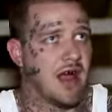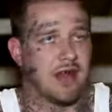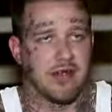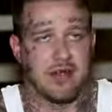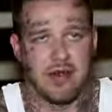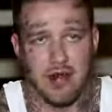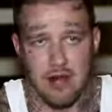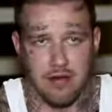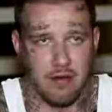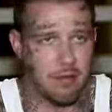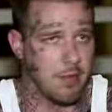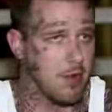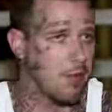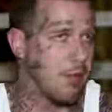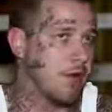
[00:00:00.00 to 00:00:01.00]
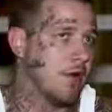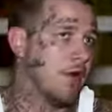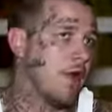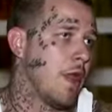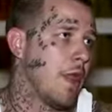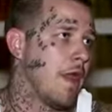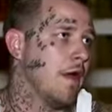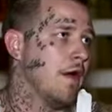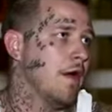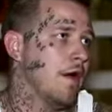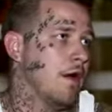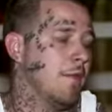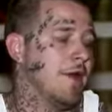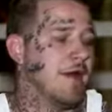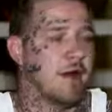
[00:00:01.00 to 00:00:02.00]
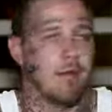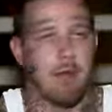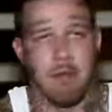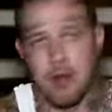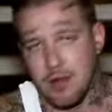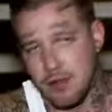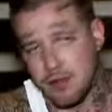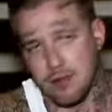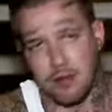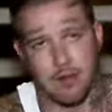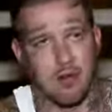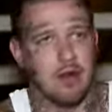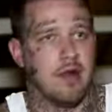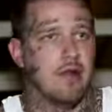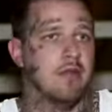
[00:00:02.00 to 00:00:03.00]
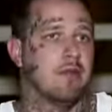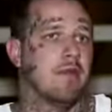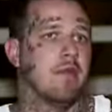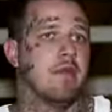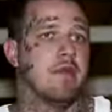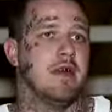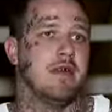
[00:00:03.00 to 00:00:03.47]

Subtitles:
I still remember hearing my mother scream,